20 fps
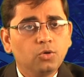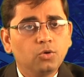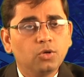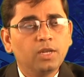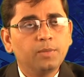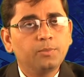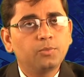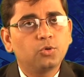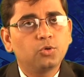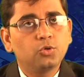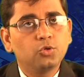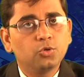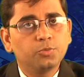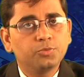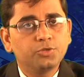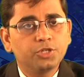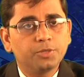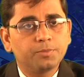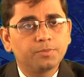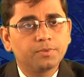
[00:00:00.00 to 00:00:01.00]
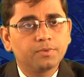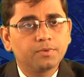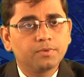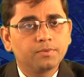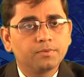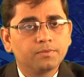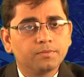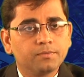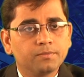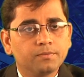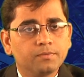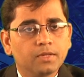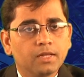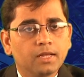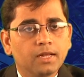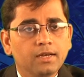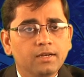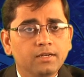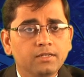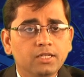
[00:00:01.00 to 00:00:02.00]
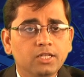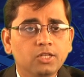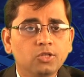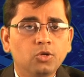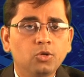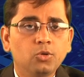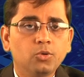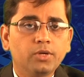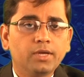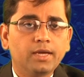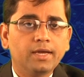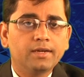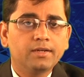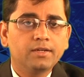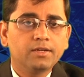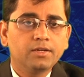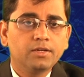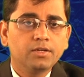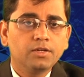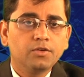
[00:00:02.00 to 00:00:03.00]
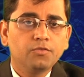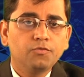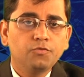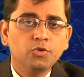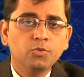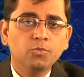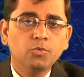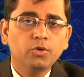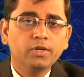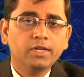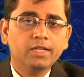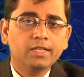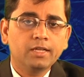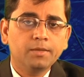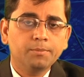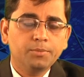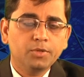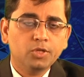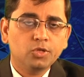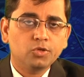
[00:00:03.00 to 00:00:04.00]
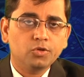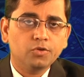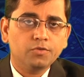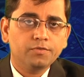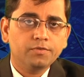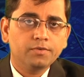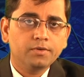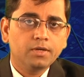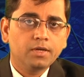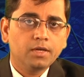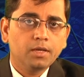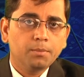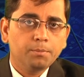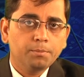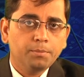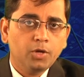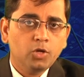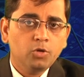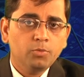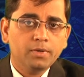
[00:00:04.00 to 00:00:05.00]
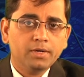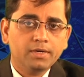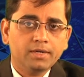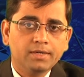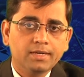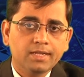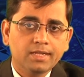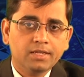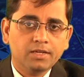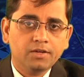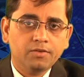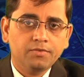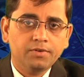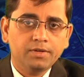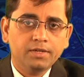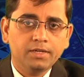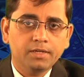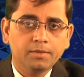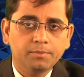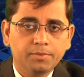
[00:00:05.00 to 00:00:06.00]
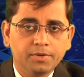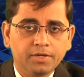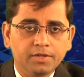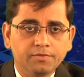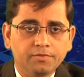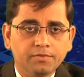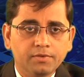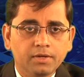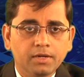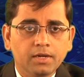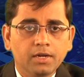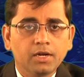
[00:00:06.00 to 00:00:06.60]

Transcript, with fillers: coli proteome chip. Let now look at few more examples of biomarker discovery in brief